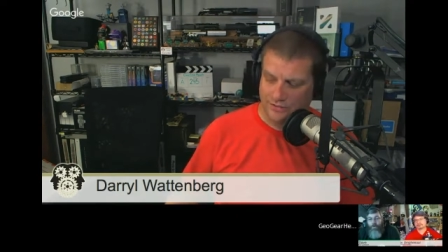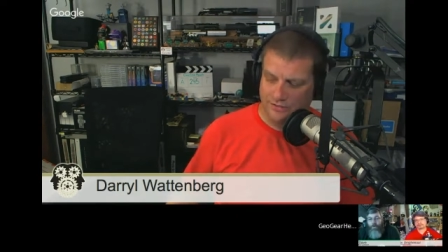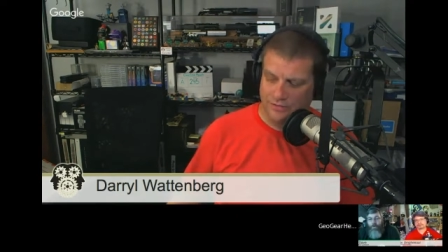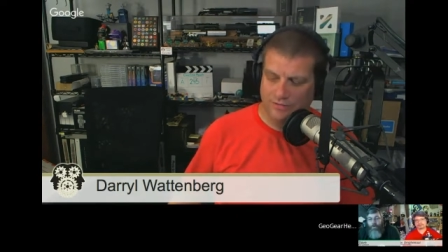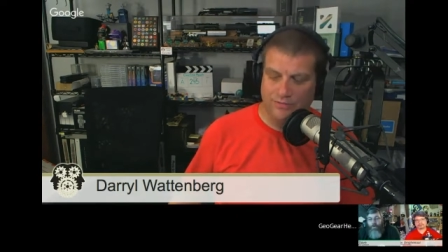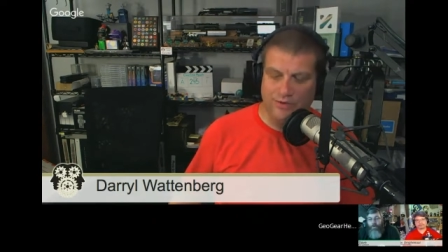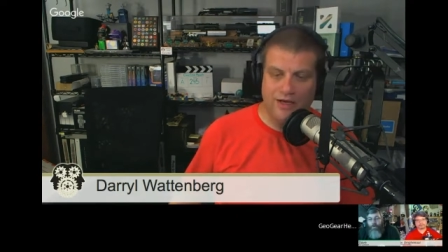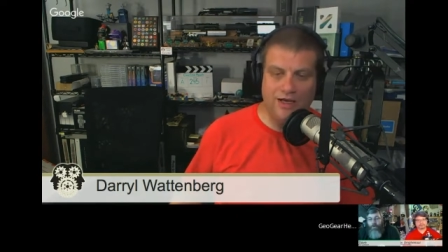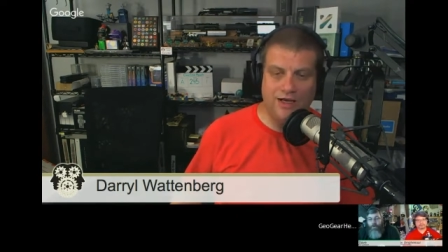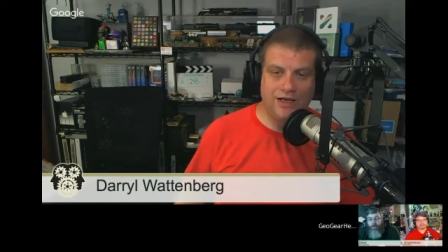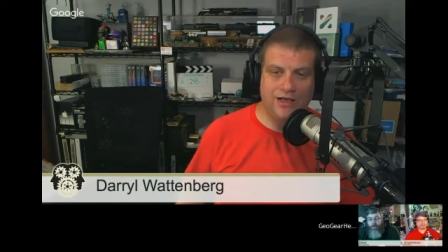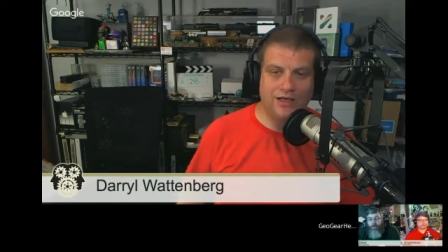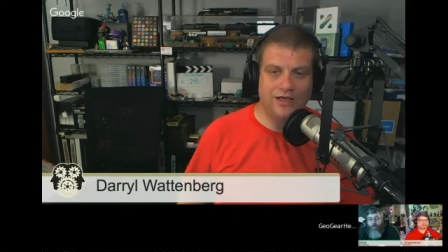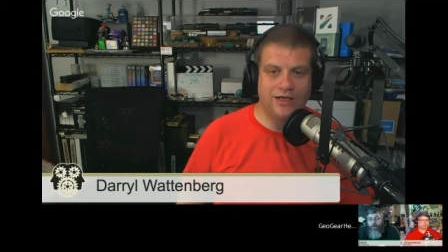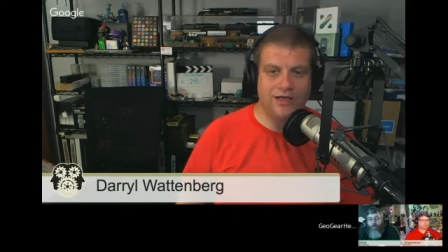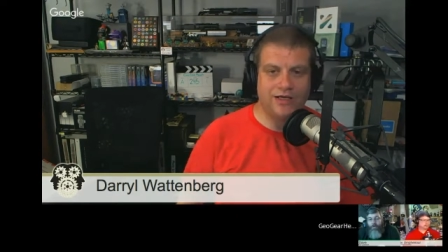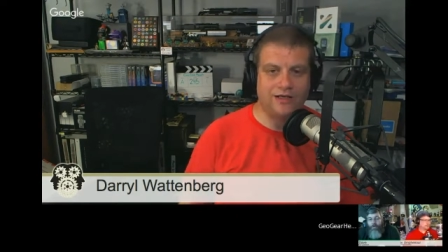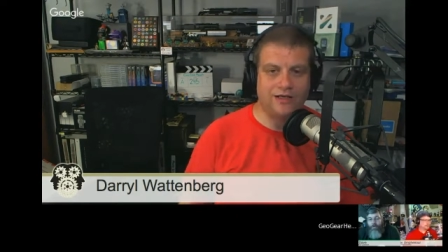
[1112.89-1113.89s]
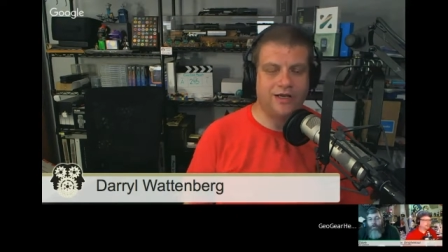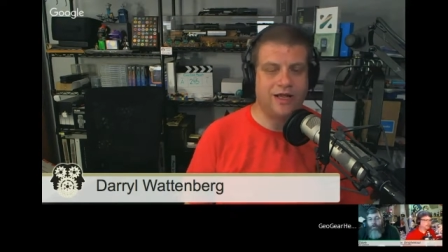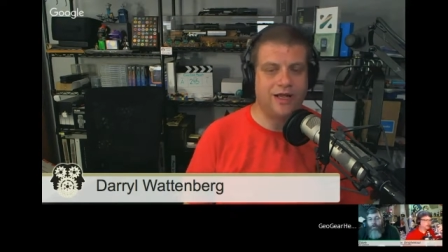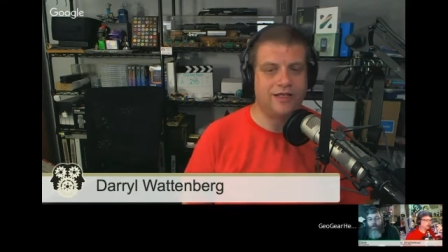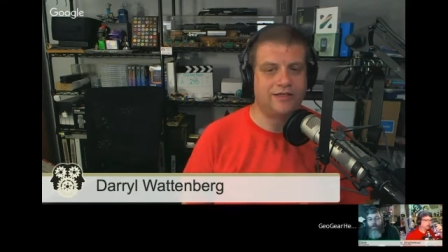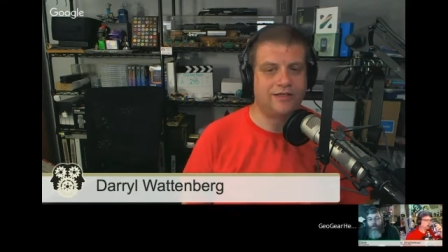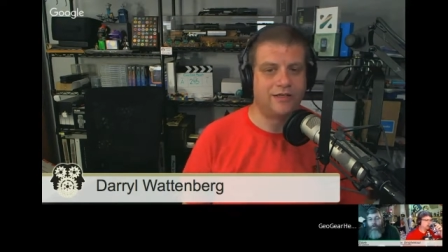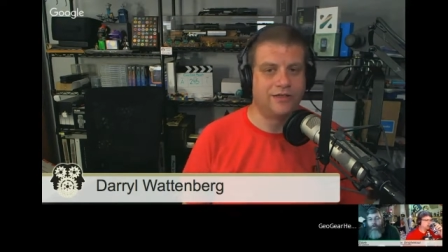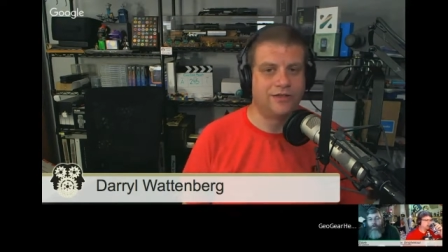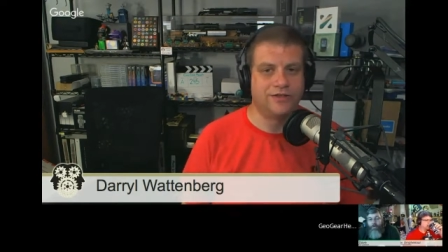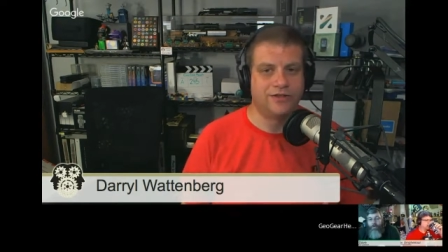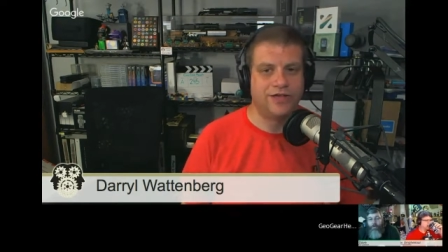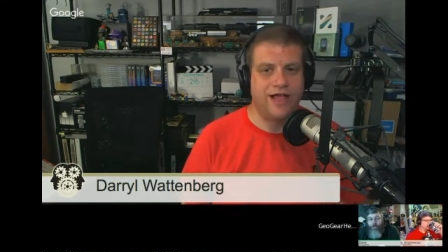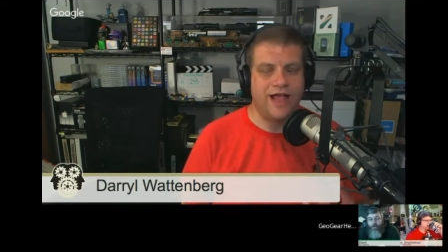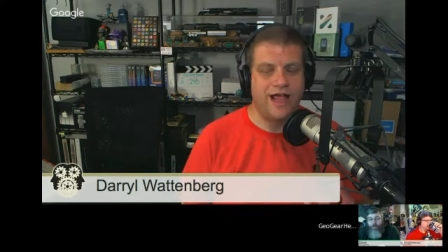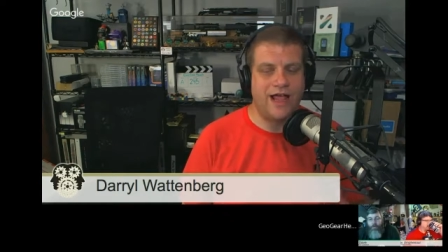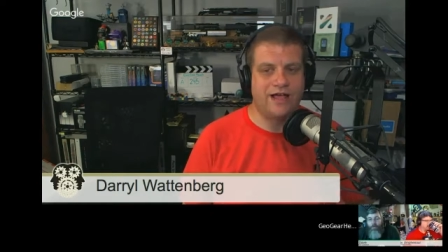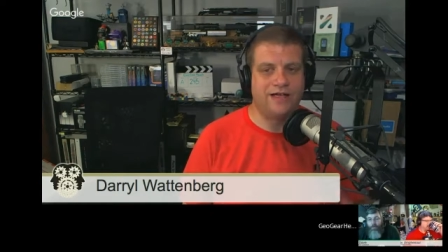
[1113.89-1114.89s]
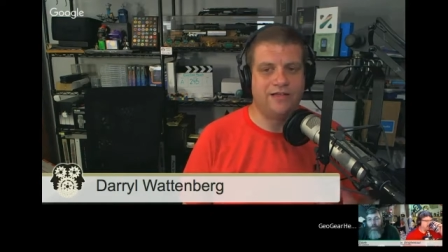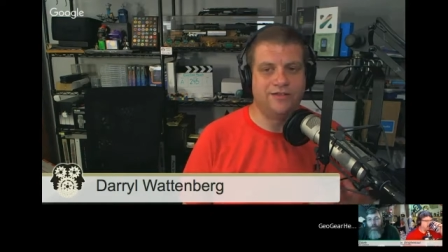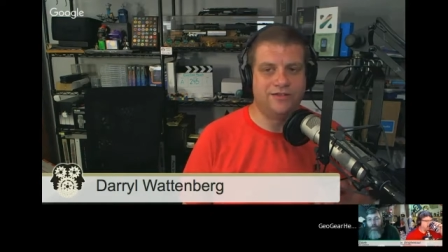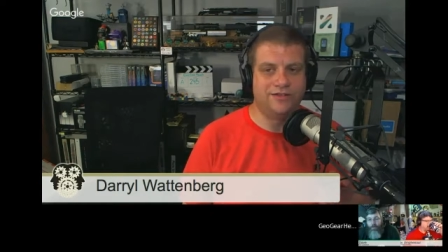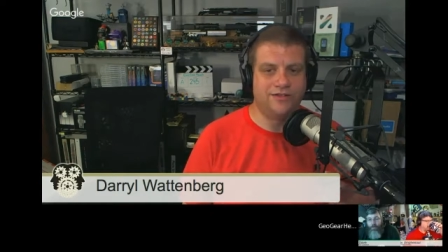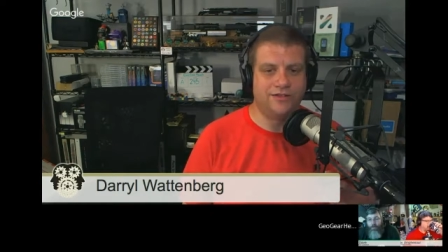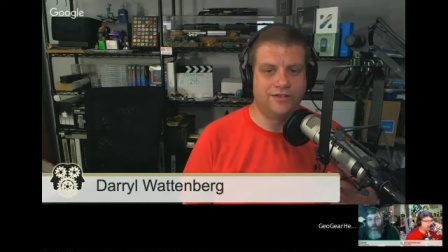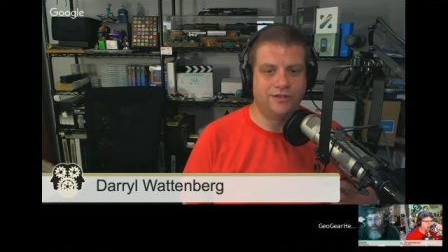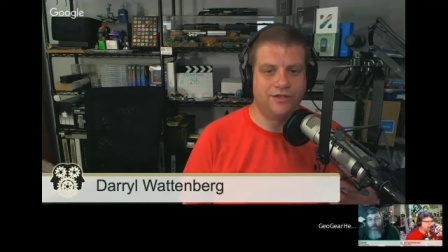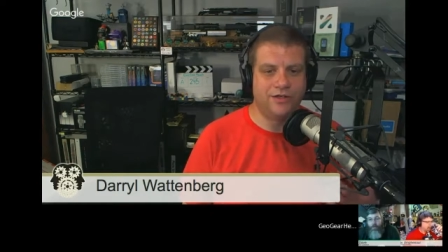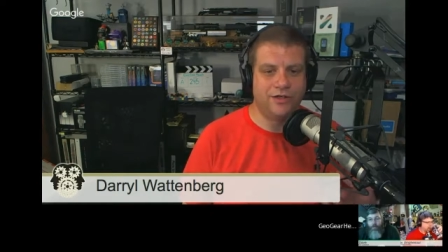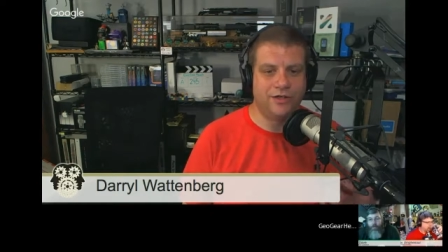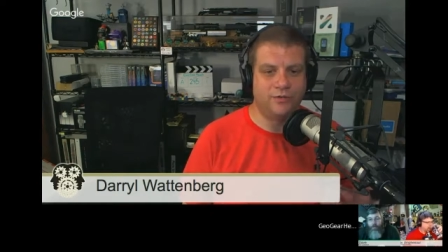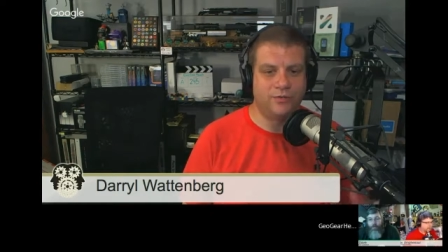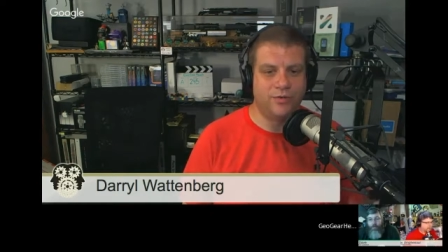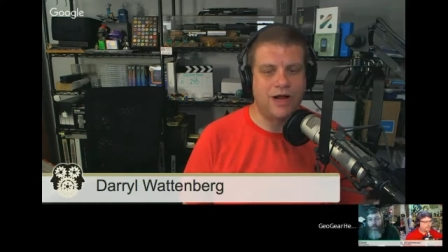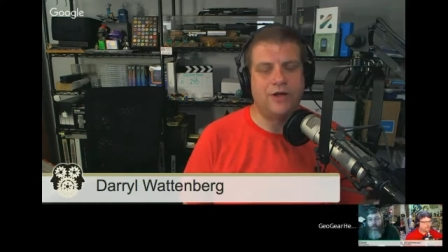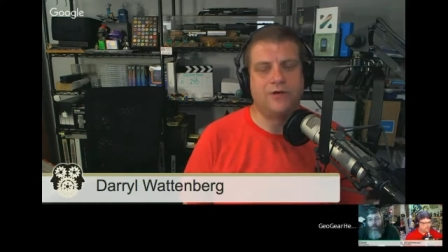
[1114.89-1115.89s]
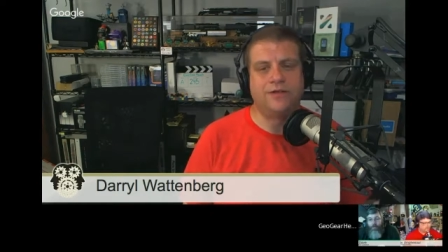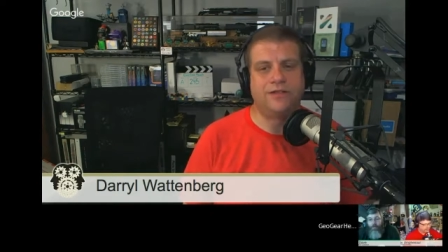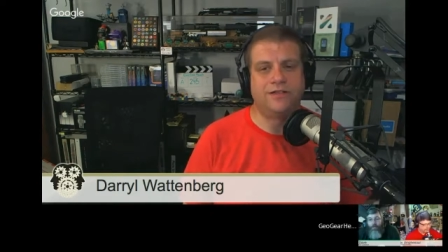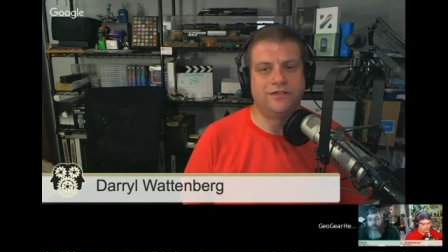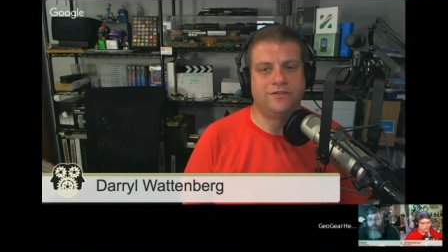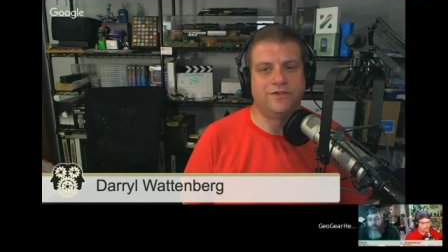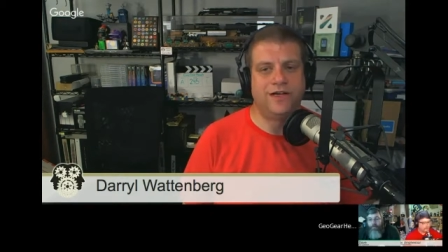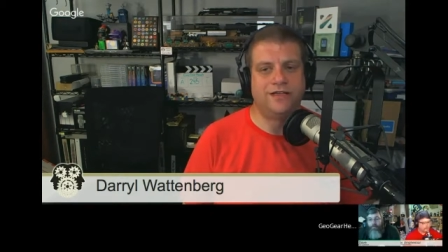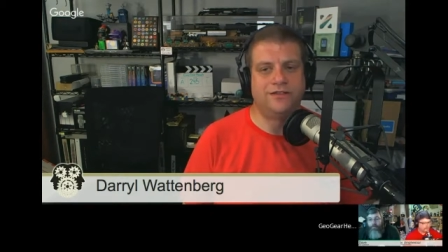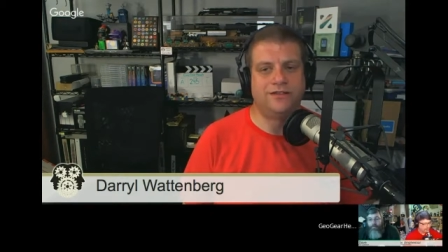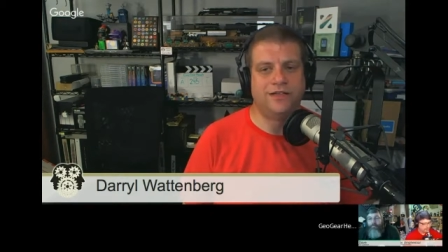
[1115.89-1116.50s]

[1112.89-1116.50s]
my handheld as a routing device.